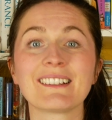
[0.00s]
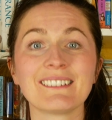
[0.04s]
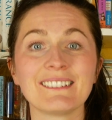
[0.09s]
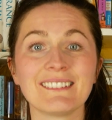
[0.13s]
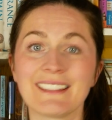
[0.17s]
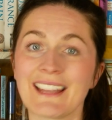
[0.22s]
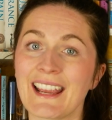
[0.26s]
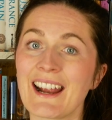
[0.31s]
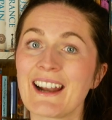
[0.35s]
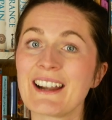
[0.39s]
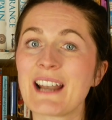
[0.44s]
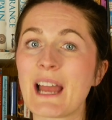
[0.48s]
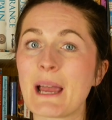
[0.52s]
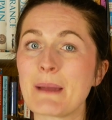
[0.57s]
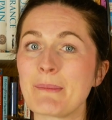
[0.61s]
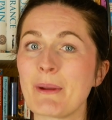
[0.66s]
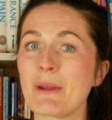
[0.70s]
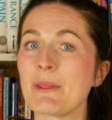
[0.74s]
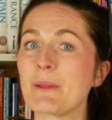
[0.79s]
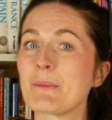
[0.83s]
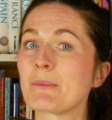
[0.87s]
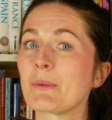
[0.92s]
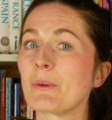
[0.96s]
learn
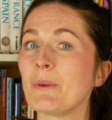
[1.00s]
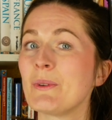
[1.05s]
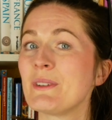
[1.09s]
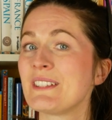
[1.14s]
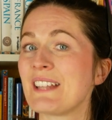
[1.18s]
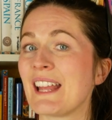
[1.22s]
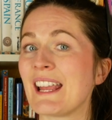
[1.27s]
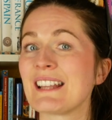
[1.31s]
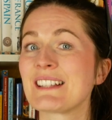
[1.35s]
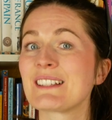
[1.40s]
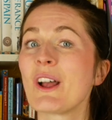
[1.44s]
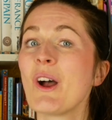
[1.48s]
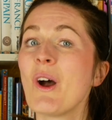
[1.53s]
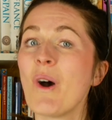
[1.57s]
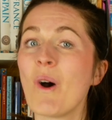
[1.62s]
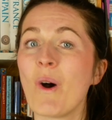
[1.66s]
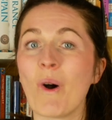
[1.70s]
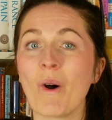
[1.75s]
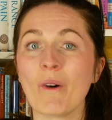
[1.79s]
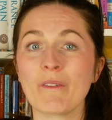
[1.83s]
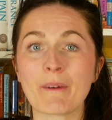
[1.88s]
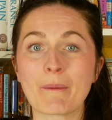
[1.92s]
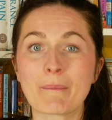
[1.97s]
about the process
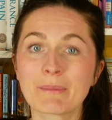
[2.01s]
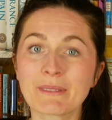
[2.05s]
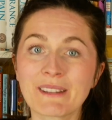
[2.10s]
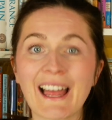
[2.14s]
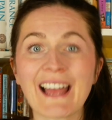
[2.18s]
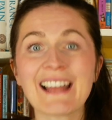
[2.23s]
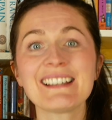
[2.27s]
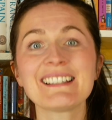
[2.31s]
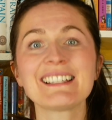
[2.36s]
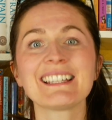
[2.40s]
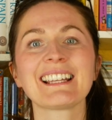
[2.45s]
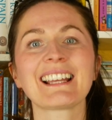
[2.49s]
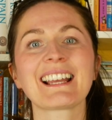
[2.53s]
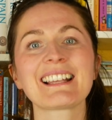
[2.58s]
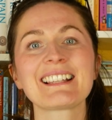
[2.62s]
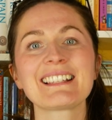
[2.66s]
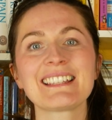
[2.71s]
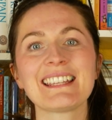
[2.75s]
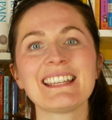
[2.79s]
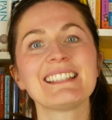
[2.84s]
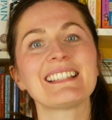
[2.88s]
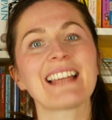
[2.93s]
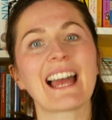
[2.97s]
of planting a
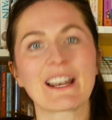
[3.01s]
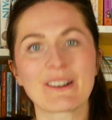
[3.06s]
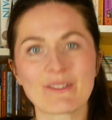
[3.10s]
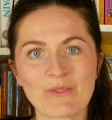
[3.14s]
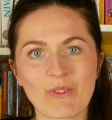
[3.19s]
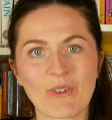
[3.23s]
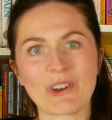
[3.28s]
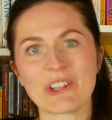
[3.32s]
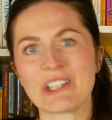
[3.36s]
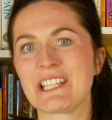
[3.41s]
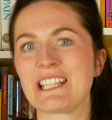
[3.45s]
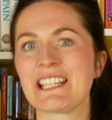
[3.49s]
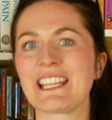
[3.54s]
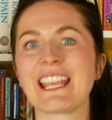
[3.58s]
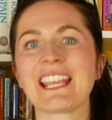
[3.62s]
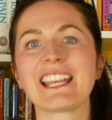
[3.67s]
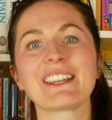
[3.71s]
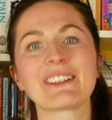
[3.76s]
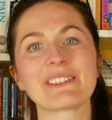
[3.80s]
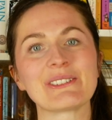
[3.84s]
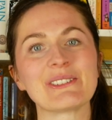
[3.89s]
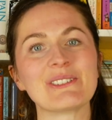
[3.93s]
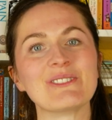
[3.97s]
seed and watching
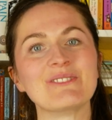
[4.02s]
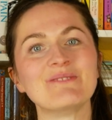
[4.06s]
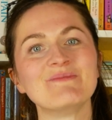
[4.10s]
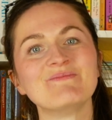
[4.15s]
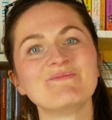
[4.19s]
it grow.